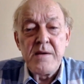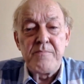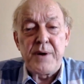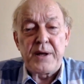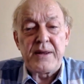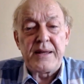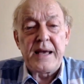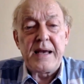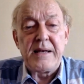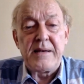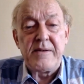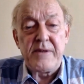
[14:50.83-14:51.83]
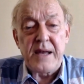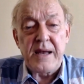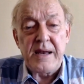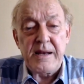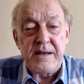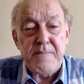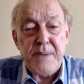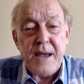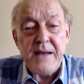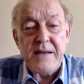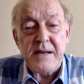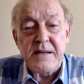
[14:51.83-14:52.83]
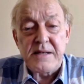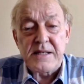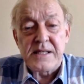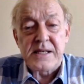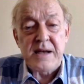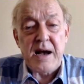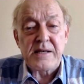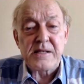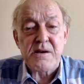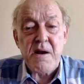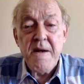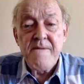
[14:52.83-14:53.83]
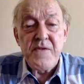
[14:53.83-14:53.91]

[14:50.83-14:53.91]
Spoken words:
but they debate and discuss